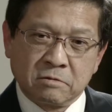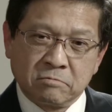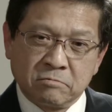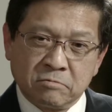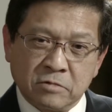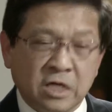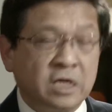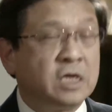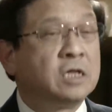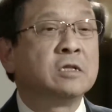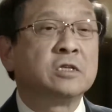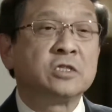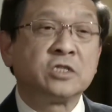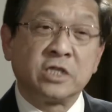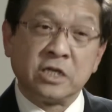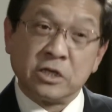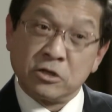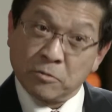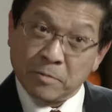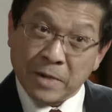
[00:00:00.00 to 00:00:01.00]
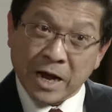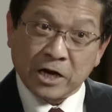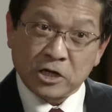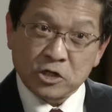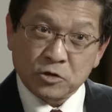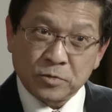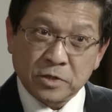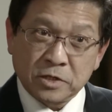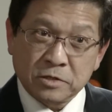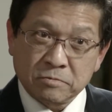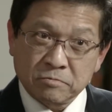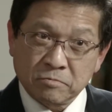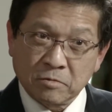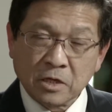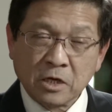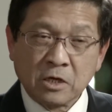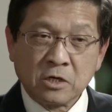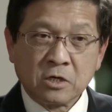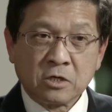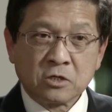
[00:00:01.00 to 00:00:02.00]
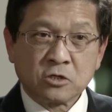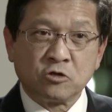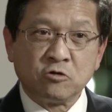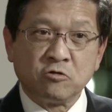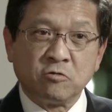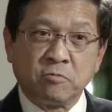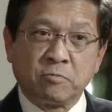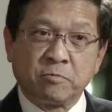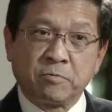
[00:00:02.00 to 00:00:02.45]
need senior management to